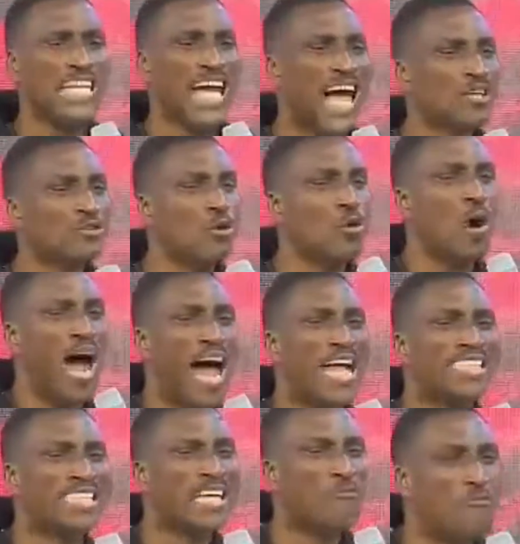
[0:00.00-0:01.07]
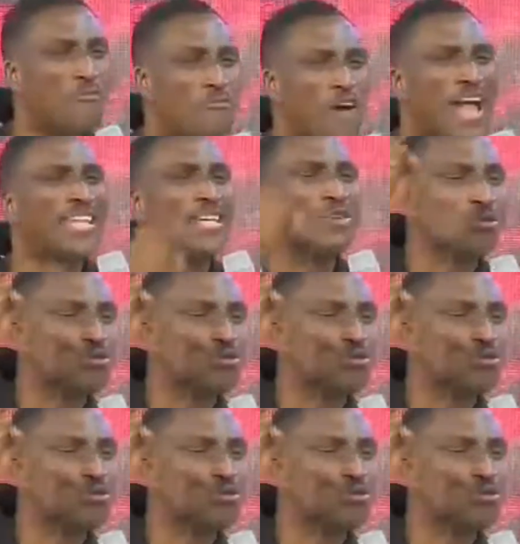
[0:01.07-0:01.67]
are you adding value